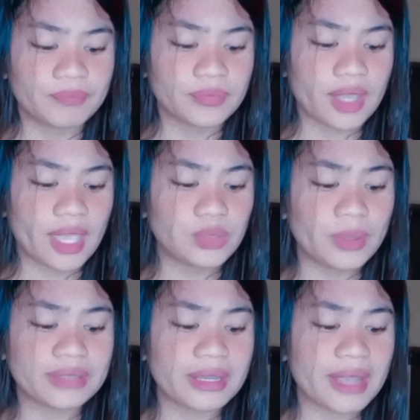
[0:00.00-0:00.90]
And
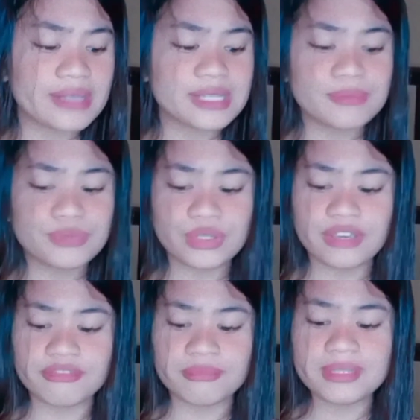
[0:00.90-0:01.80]
when I asked him to
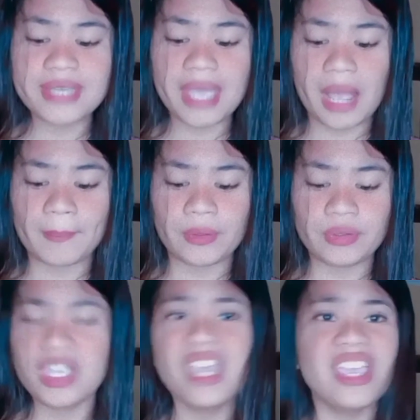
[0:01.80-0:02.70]
give me the apple,
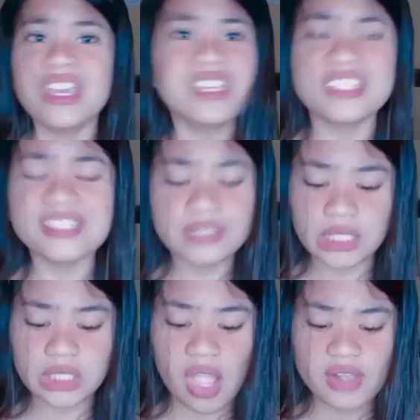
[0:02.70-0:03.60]
he did not
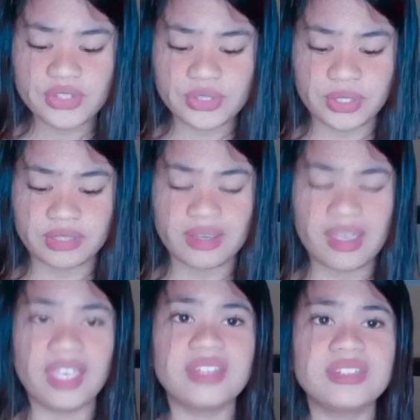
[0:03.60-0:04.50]
answer,
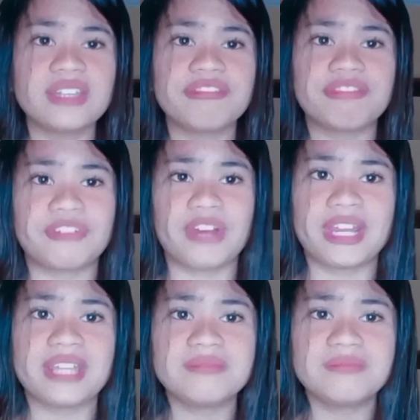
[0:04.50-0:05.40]
and that
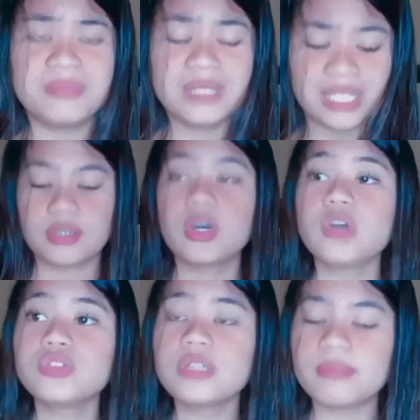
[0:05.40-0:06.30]
frightened me." "Go
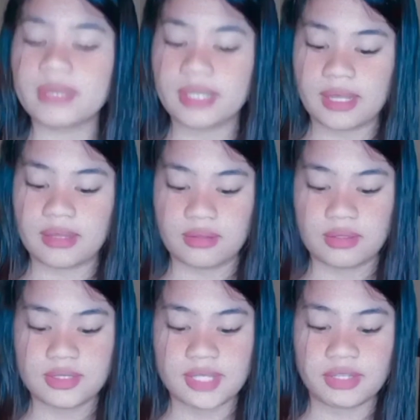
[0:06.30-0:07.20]
to him again,"
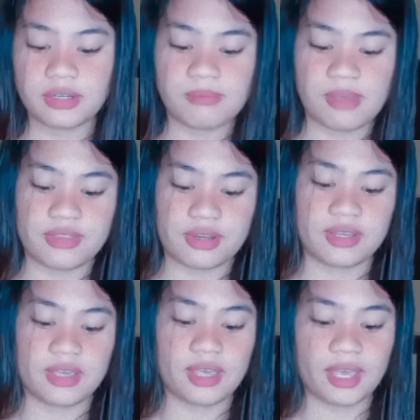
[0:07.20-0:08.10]
said her mother,
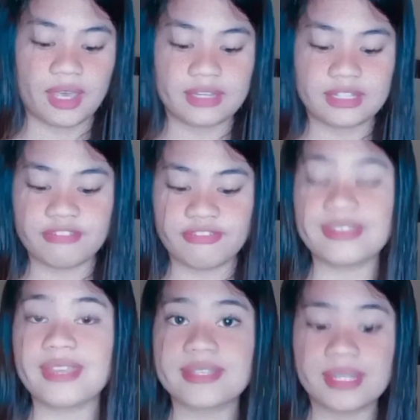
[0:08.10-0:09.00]
"and if he
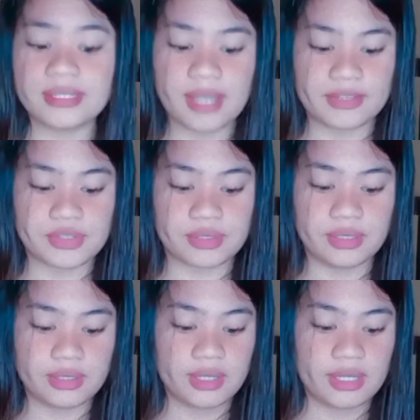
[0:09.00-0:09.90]
does not answer,
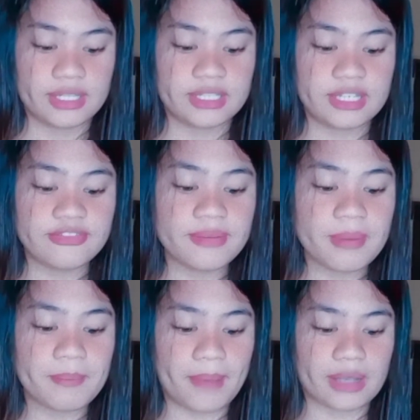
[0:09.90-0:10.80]
give him
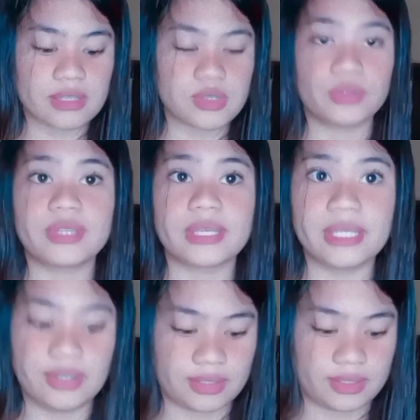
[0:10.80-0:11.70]
a box on the ear."